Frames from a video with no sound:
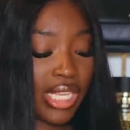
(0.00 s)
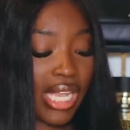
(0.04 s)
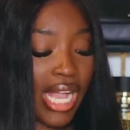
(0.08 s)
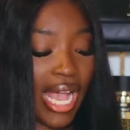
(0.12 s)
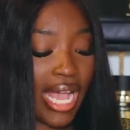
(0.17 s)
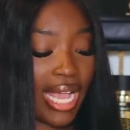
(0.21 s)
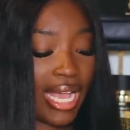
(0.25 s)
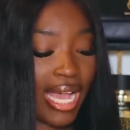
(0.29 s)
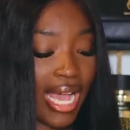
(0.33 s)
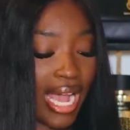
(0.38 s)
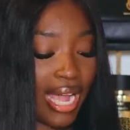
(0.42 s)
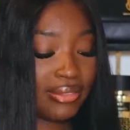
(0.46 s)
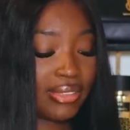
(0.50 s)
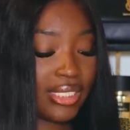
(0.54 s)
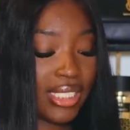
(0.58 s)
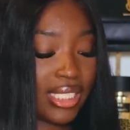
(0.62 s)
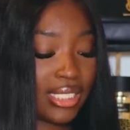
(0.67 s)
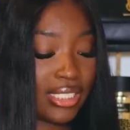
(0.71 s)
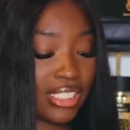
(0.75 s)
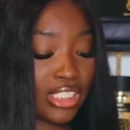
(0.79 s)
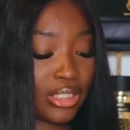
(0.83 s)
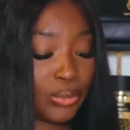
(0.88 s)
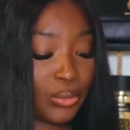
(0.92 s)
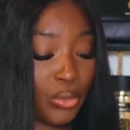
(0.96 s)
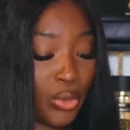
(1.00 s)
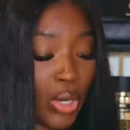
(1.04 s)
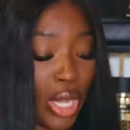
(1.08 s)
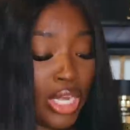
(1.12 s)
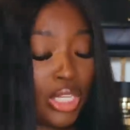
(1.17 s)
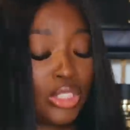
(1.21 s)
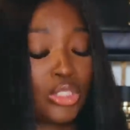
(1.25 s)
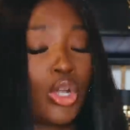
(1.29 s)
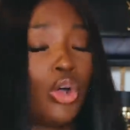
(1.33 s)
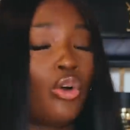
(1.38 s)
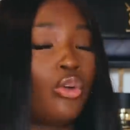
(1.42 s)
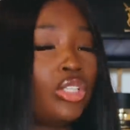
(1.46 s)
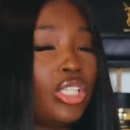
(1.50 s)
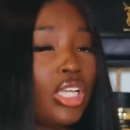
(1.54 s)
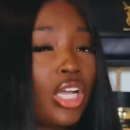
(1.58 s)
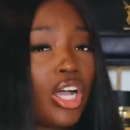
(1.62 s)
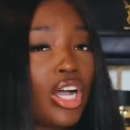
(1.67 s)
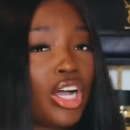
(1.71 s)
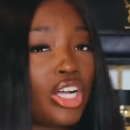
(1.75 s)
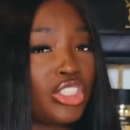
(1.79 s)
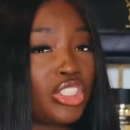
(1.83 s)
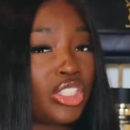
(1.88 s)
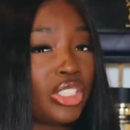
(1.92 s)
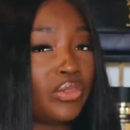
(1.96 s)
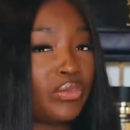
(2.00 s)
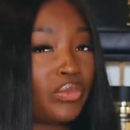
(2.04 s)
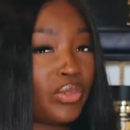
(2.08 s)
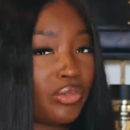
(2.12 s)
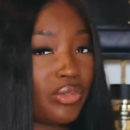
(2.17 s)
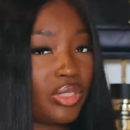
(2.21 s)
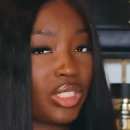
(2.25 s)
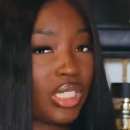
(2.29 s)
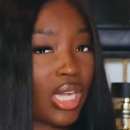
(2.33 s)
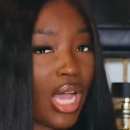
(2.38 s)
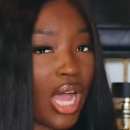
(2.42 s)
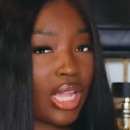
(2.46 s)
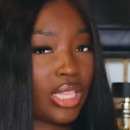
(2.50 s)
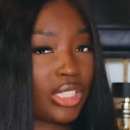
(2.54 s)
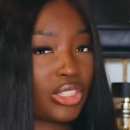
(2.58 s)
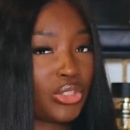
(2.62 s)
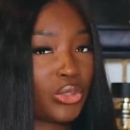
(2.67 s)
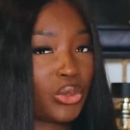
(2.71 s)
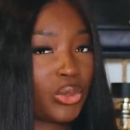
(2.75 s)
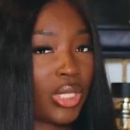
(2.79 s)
i have to get this boot and it's only 150 dollars